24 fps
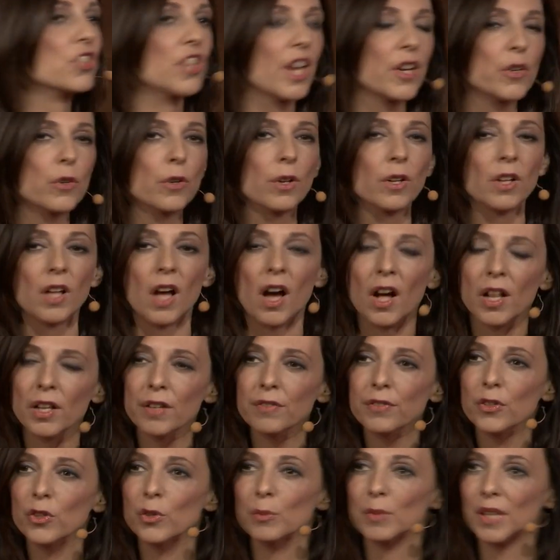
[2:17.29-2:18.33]
general, all
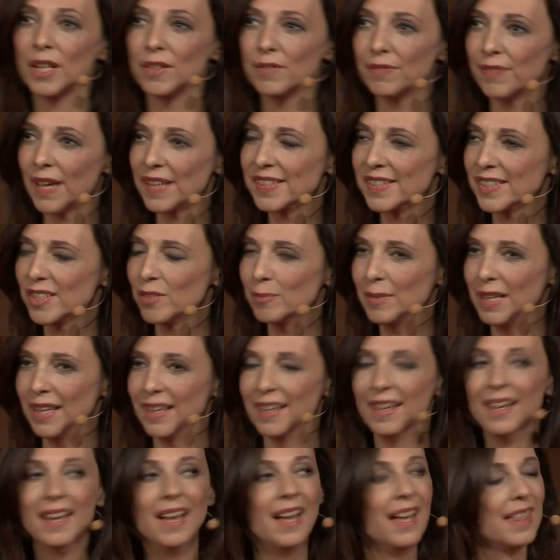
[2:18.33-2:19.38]
of whom confessed to
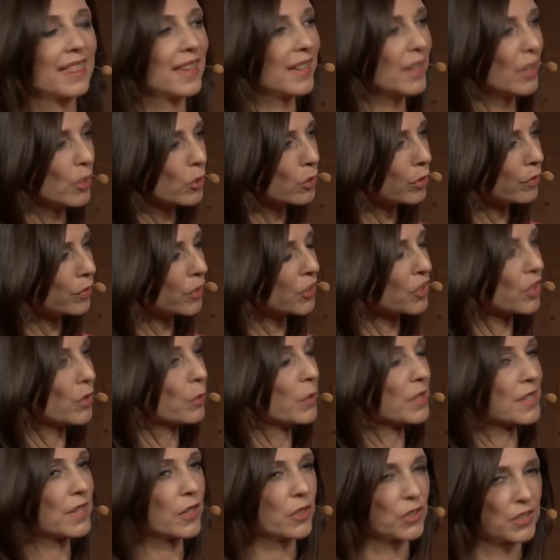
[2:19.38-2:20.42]
me that introversion
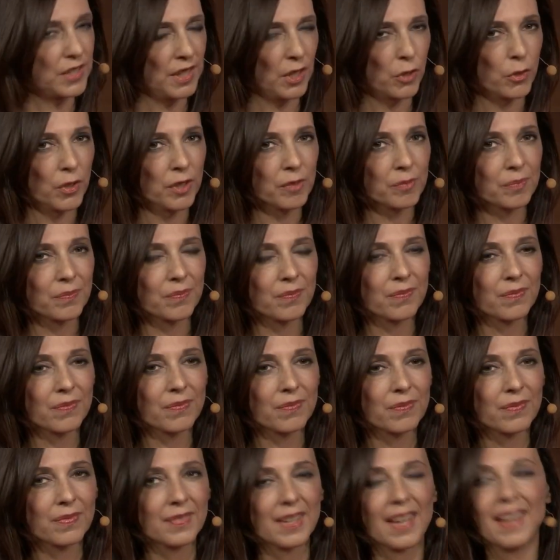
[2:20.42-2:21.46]
was their secret
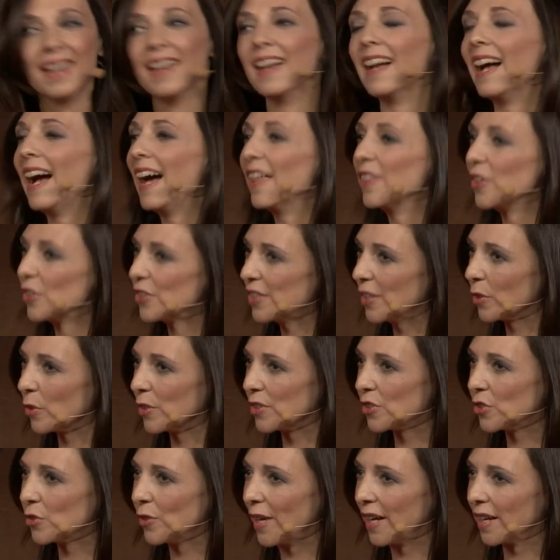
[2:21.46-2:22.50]
and their
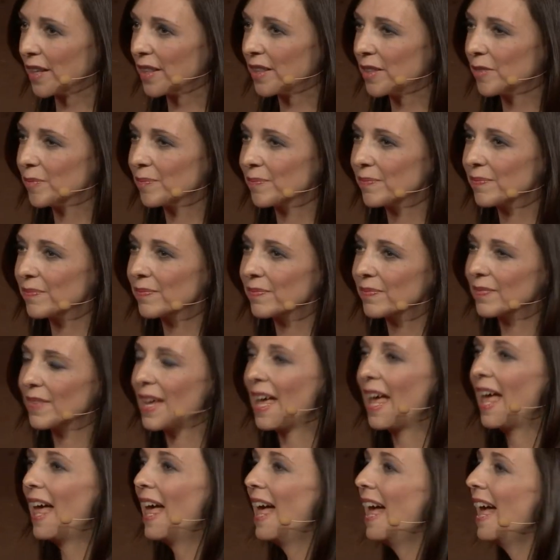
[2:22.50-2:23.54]
secret strength.
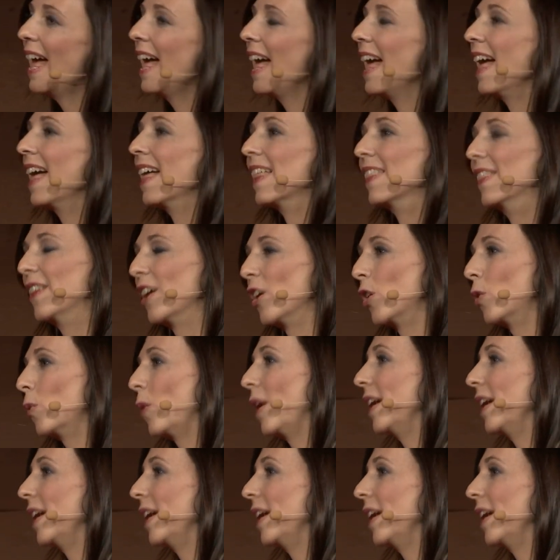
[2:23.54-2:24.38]
There